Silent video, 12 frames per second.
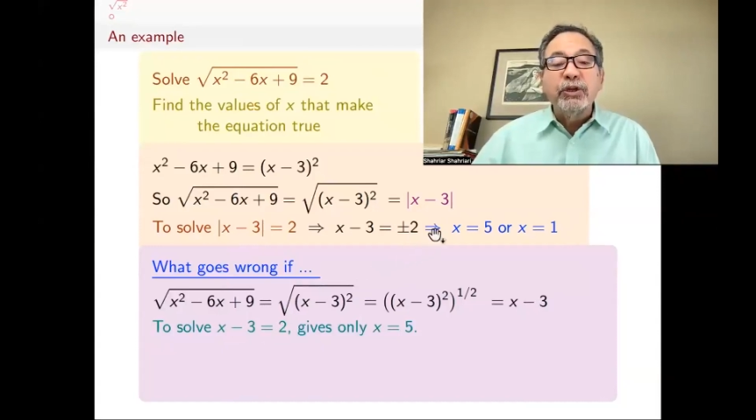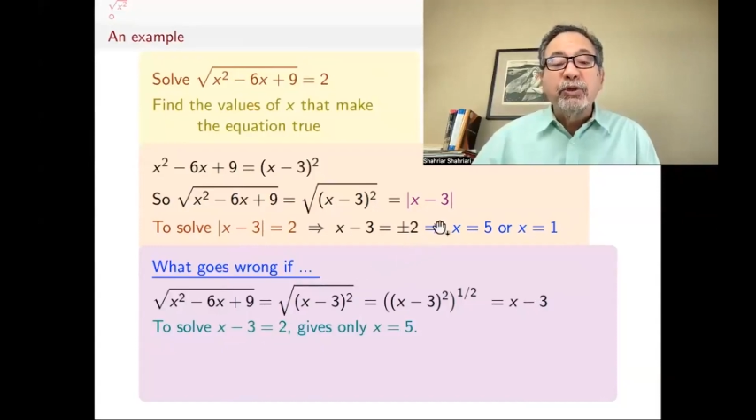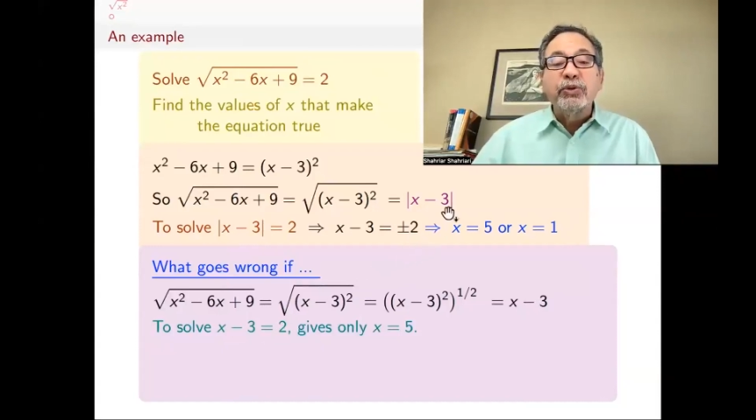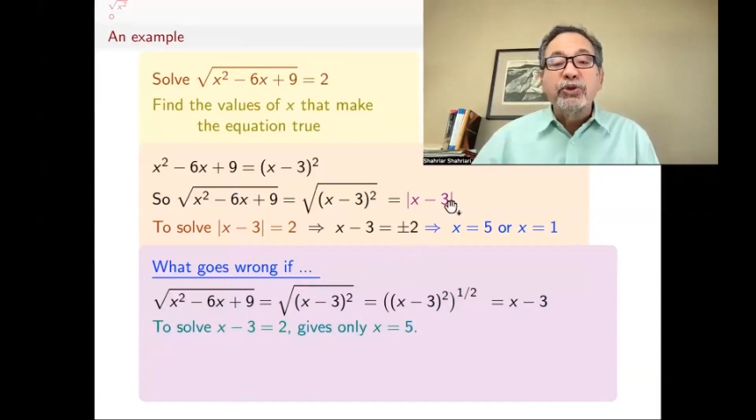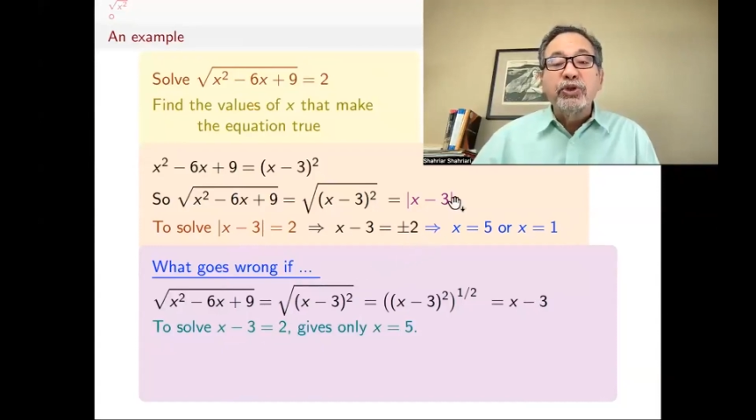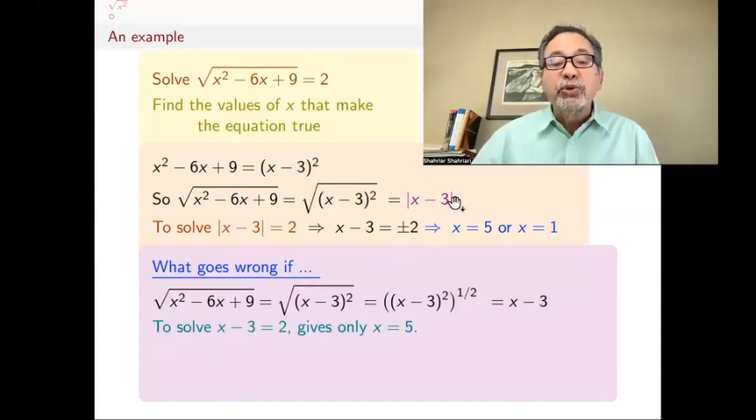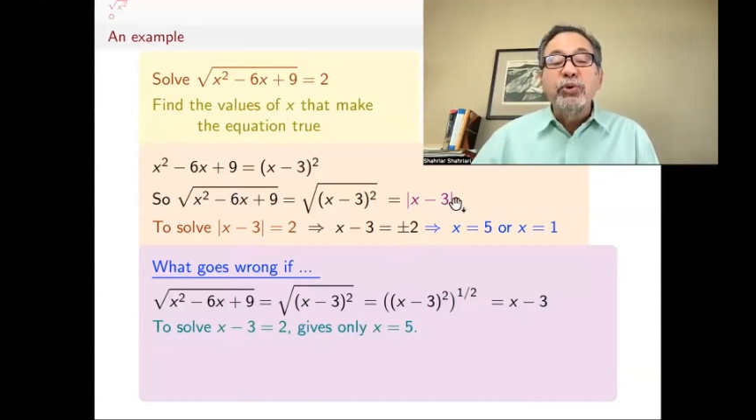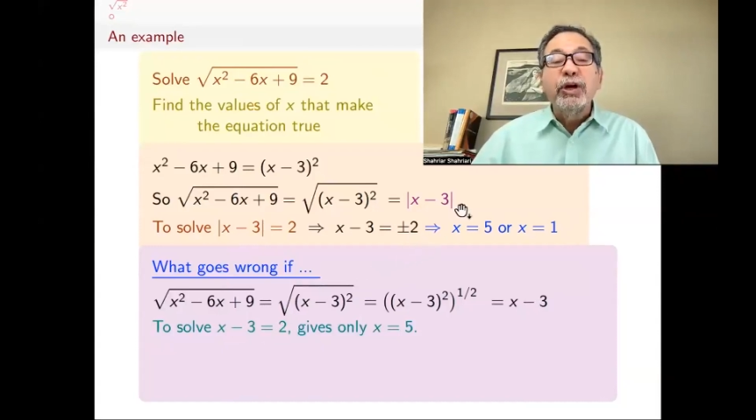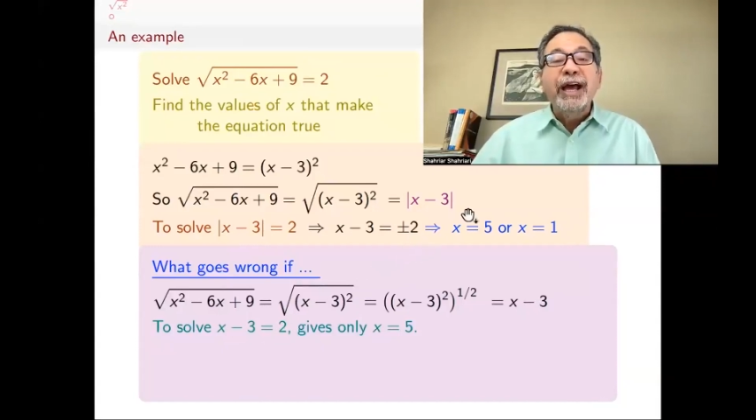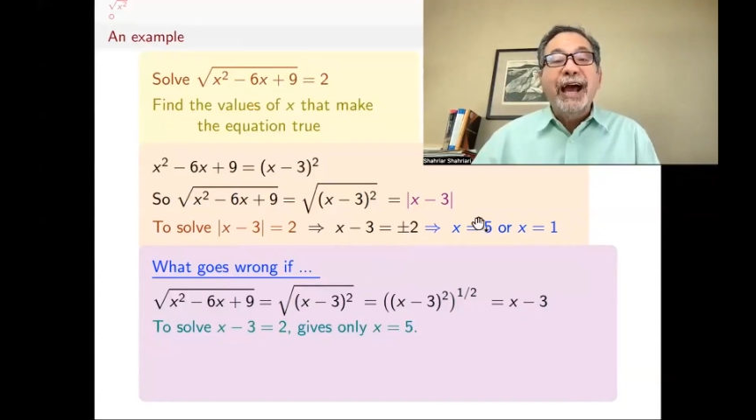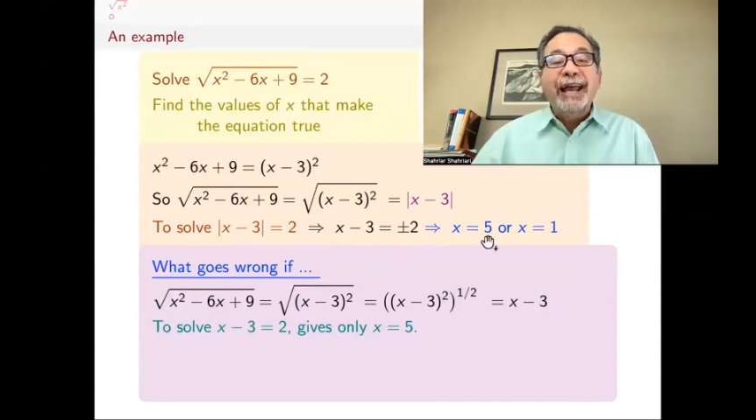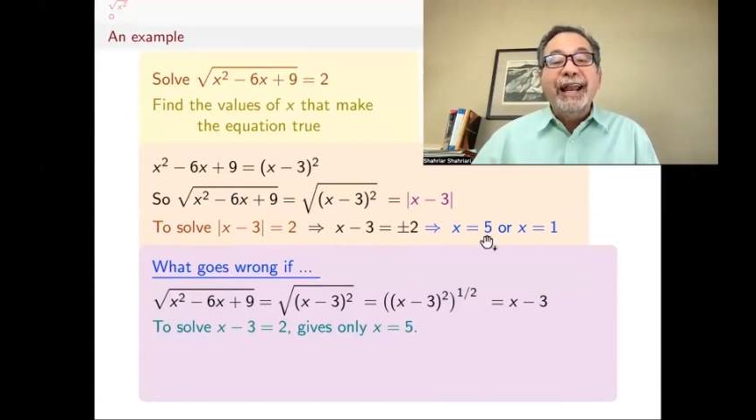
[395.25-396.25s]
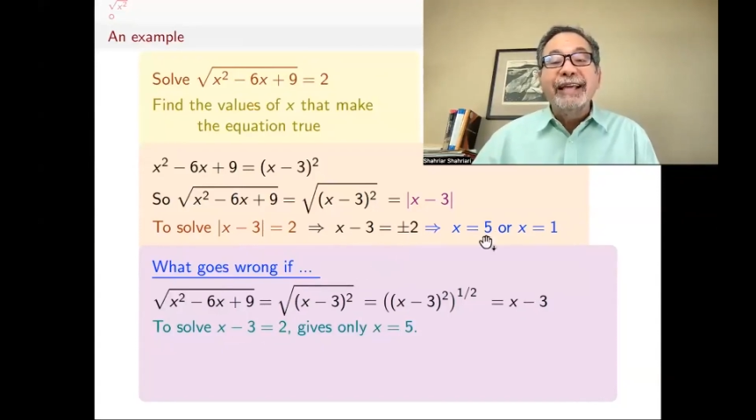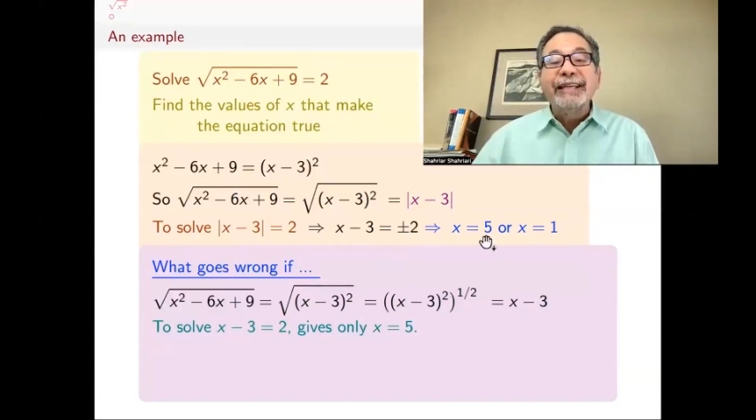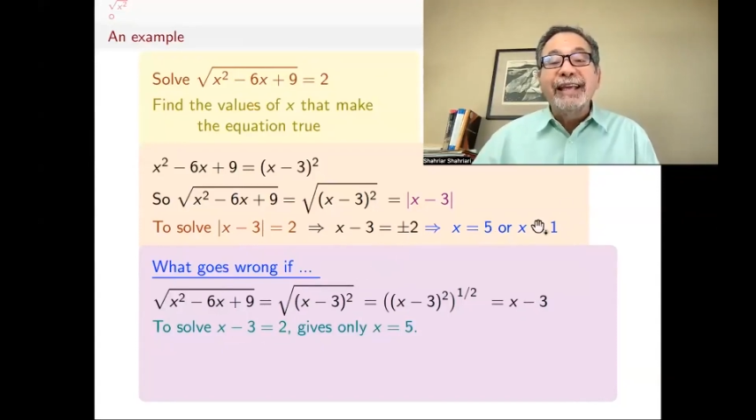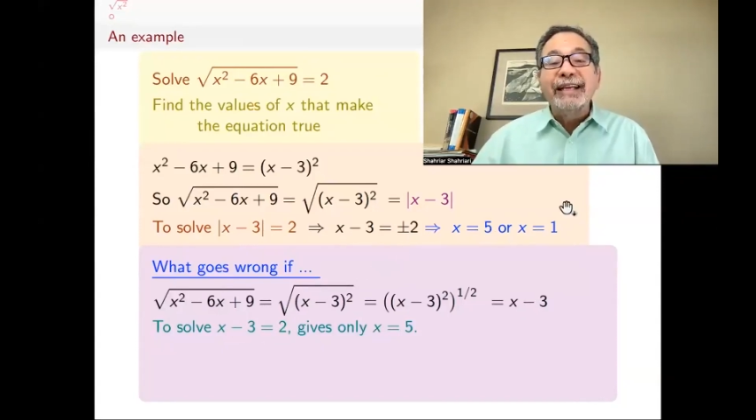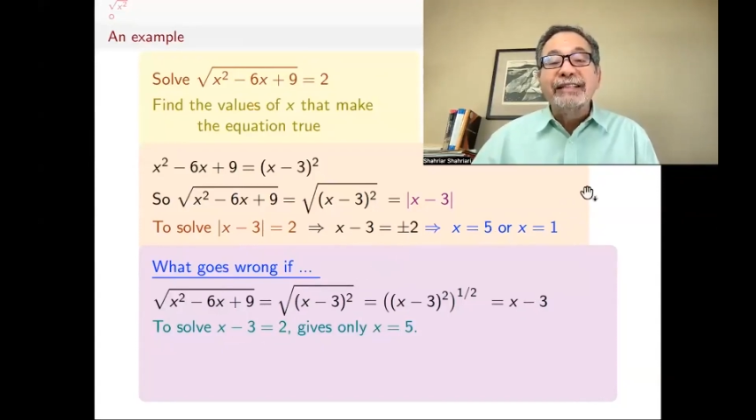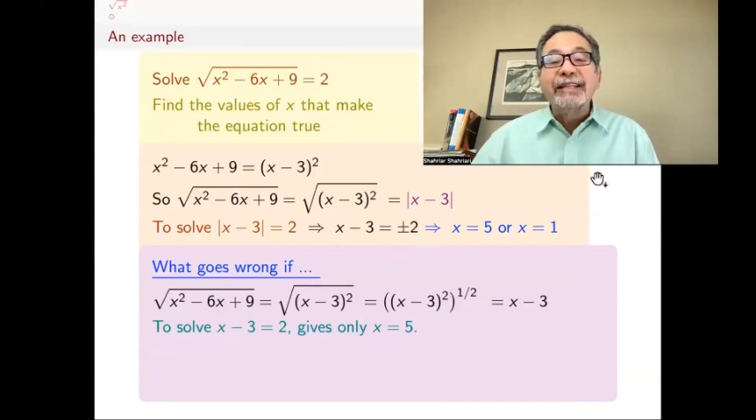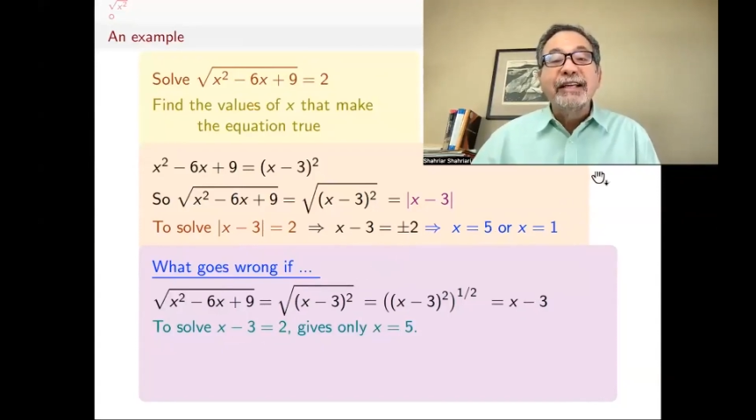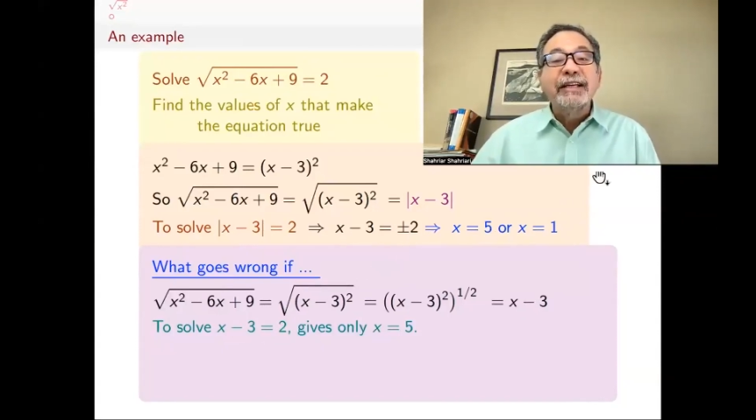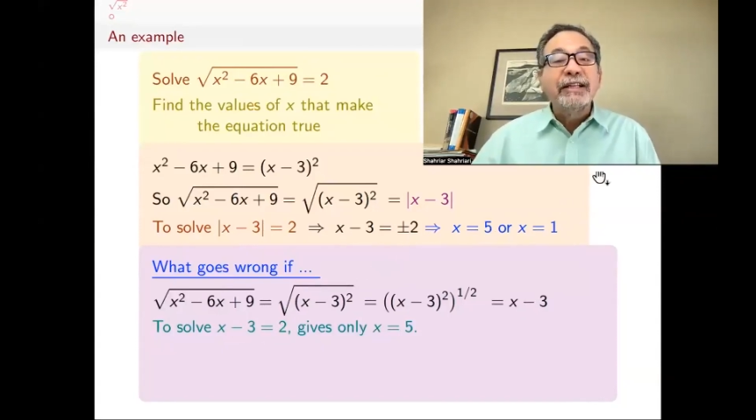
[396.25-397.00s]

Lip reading: equals 2, and I get